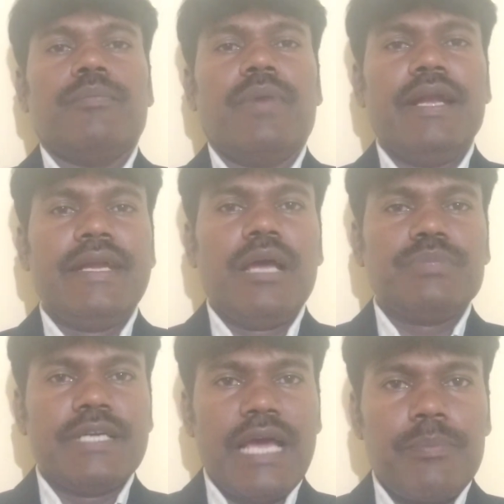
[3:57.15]
Many
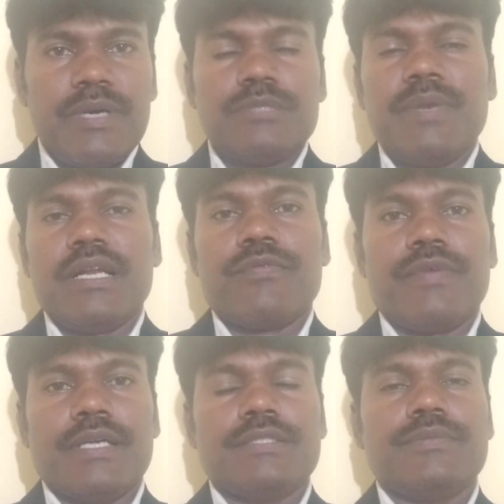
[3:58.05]
times it happens, my dear
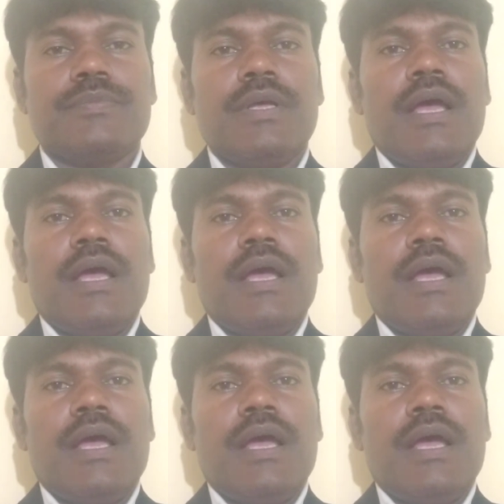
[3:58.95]
friends.